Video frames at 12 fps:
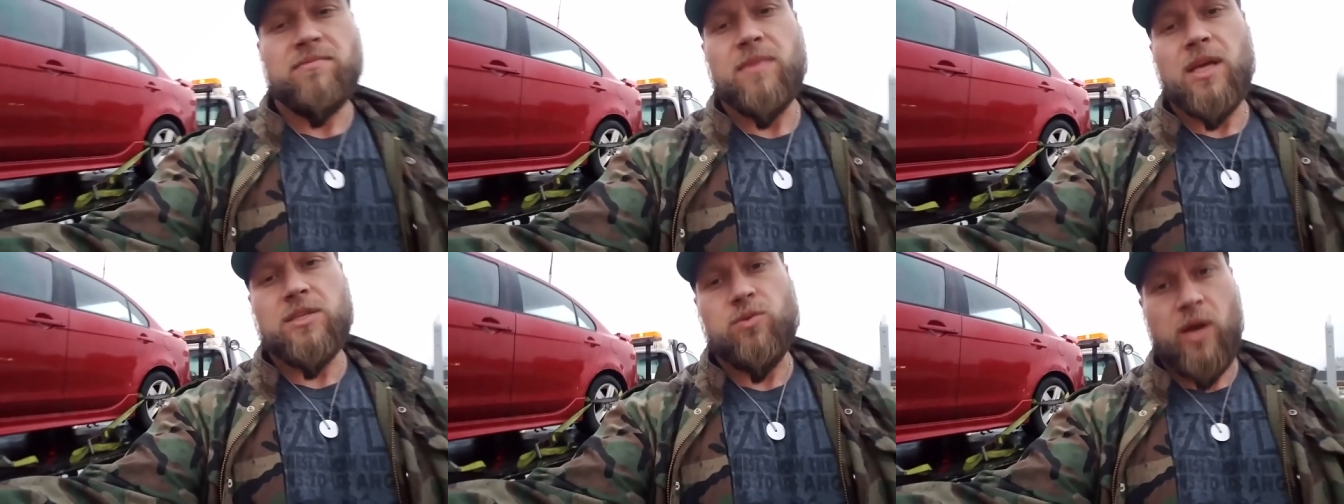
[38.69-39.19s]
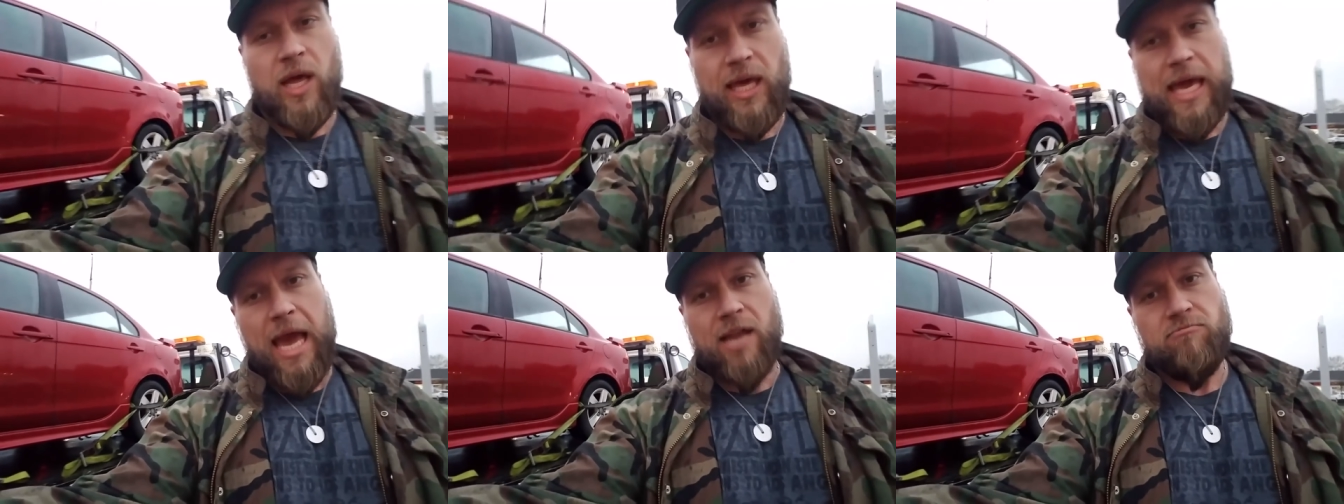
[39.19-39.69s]
That's what I
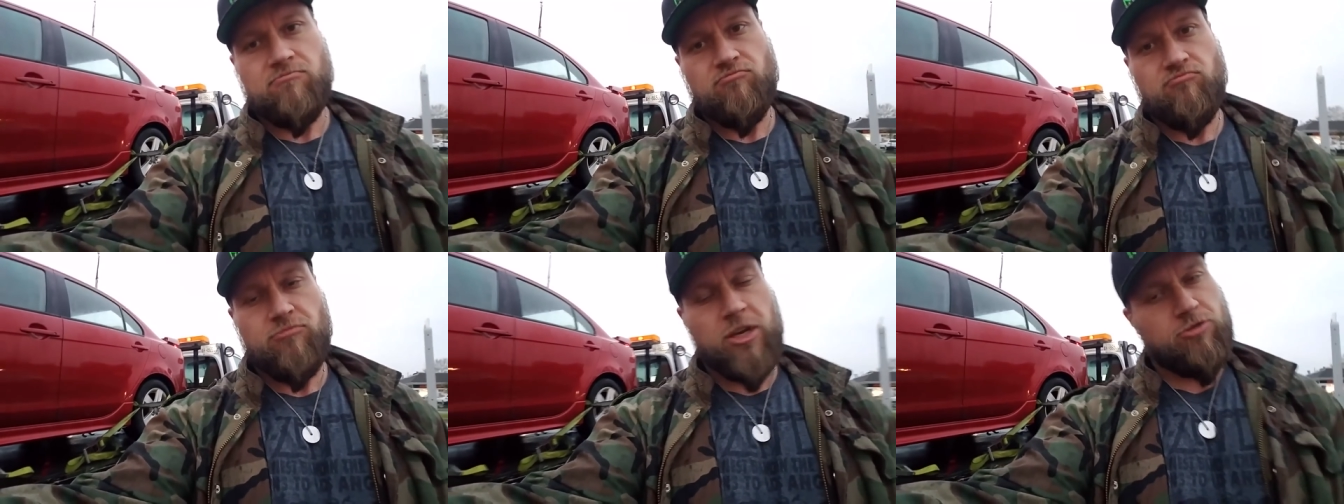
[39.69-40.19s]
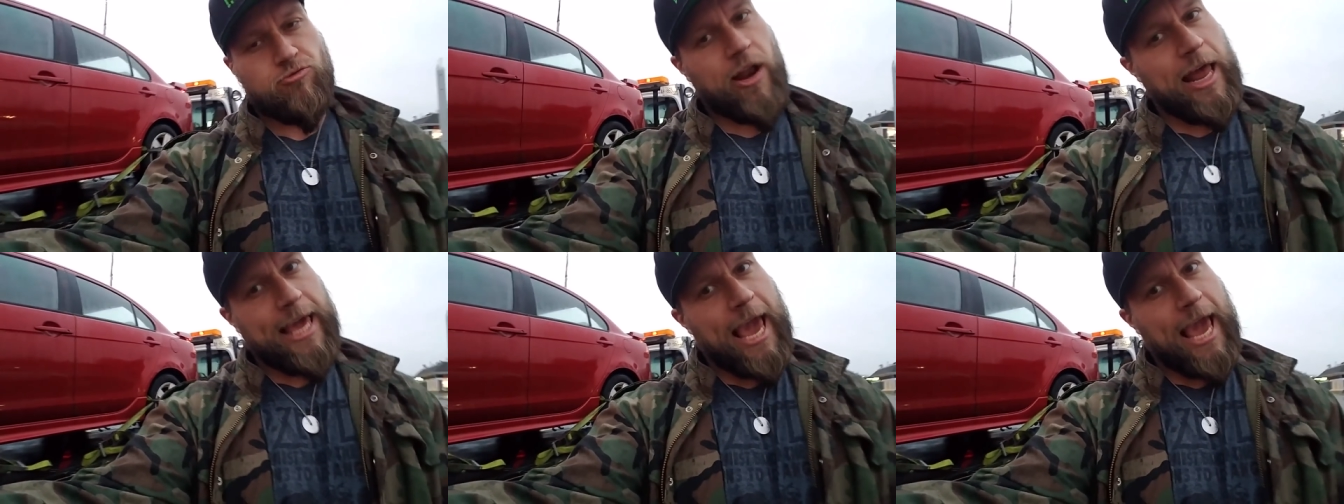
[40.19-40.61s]
get. That's what I